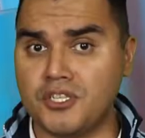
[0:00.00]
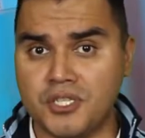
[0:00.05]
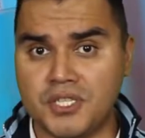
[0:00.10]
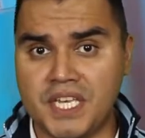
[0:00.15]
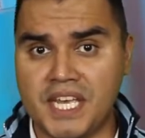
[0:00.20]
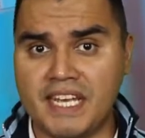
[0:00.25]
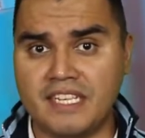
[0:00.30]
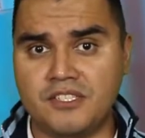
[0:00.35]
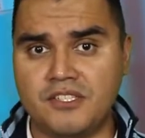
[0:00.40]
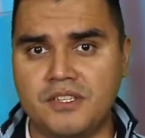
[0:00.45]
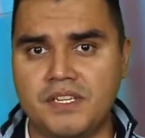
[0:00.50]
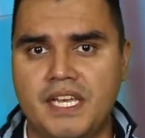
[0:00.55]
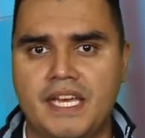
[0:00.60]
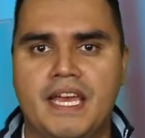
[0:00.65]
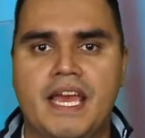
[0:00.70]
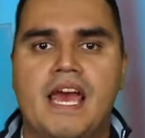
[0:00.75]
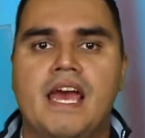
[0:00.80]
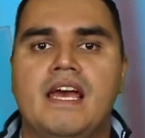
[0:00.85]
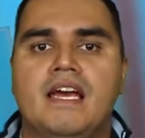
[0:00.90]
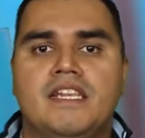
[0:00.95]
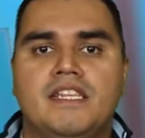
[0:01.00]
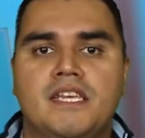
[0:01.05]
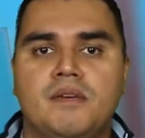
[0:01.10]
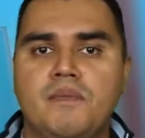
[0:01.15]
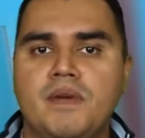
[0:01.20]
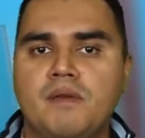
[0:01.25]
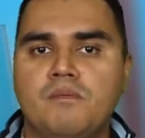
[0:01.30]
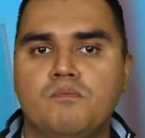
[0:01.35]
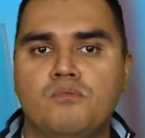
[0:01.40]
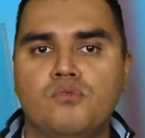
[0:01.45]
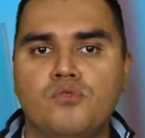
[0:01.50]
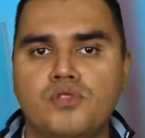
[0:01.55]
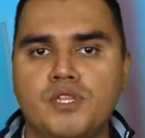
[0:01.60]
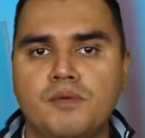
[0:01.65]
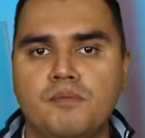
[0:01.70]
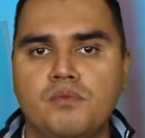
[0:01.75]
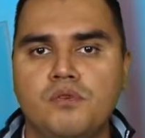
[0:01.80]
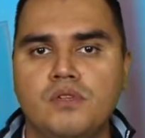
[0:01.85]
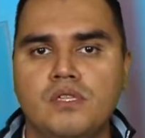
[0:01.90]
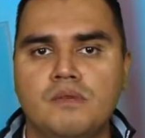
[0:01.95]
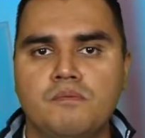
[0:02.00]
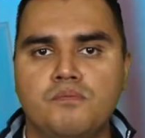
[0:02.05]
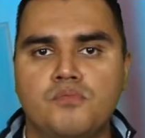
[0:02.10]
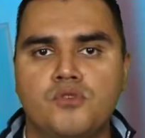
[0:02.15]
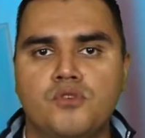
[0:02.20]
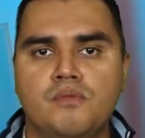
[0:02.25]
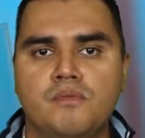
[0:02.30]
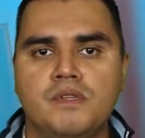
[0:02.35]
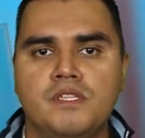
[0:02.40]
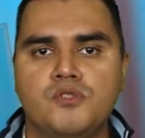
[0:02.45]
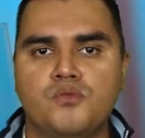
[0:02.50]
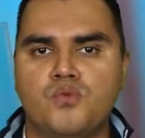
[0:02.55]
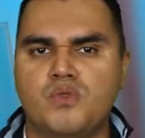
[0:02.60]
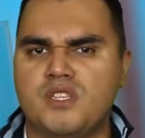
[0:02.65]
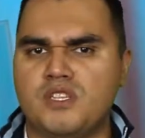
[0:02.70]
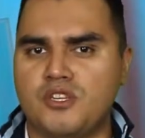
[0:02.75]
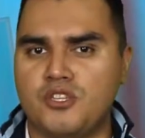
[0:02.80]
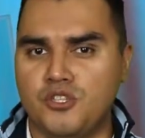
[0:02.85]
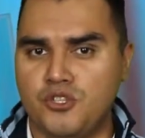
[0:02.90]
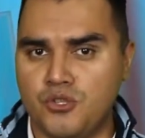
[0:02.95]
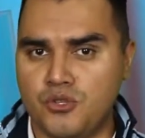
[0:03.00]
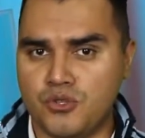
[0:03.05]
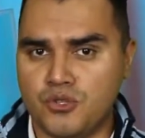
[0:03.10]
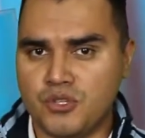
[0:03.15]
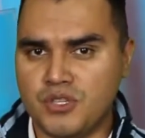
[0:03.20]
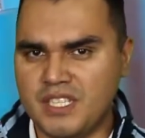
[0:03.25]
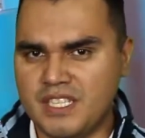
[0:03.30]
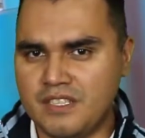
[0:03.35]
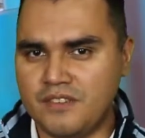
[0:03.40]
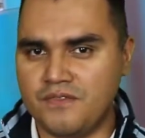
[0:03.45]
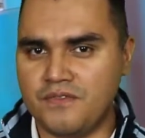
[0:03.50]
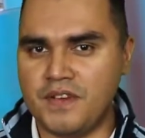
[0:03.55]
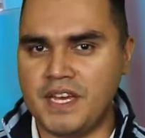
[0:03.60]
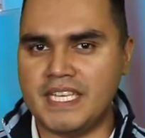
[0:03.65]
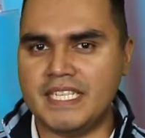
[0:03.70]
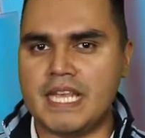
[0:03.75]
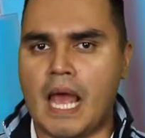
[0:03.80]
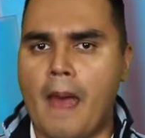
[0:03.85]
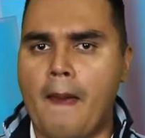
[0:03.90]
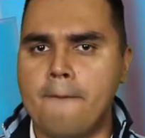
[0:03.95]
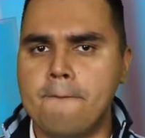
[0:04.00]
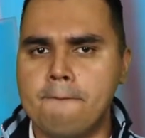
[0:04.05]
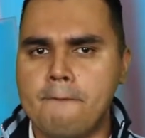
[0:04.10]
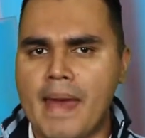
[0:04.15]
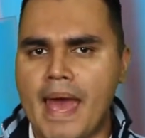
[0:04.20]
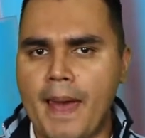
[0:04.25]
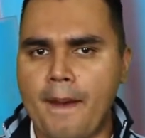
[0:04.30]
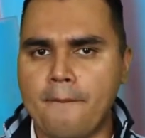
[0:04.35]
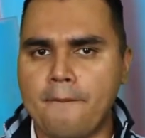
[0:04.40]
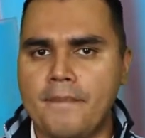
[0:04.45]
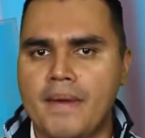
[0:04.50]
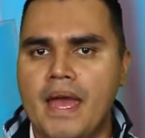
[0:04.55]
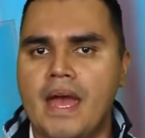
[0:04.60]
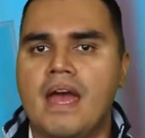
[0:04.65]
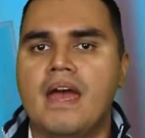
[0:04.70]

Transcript: Just yesterday, they made multiple improvements with their user interface, map,